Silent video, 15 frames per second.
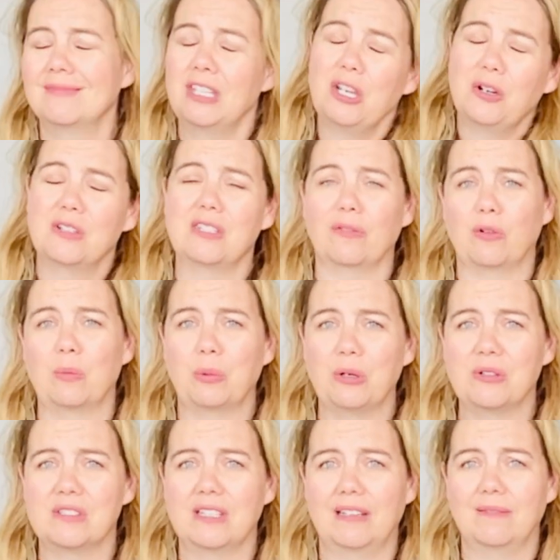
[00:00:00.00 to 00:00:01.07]
you're a different
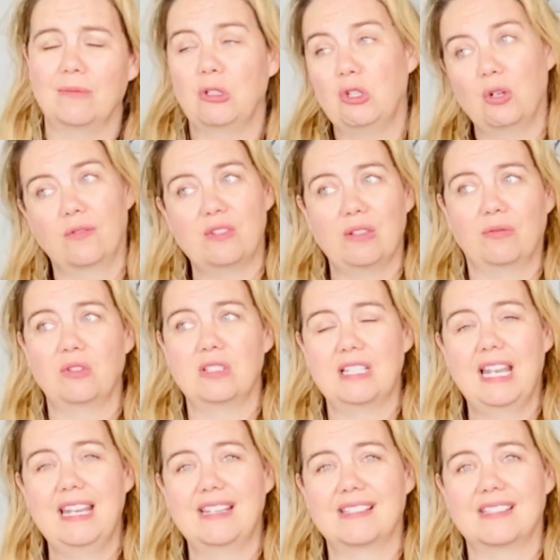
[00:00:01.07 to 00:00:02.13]
person. You have different
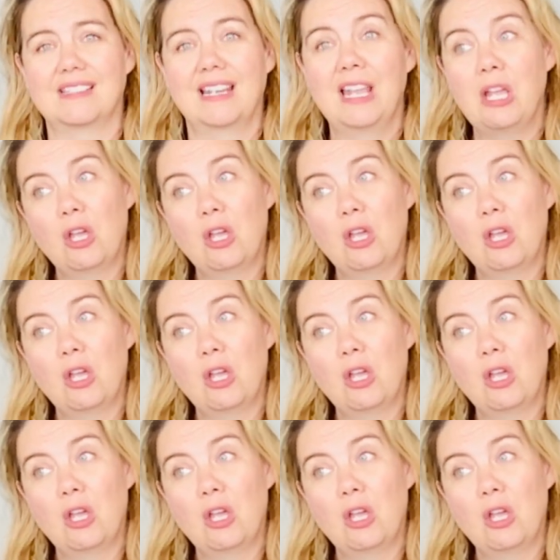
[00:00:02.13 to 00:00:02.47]
taste.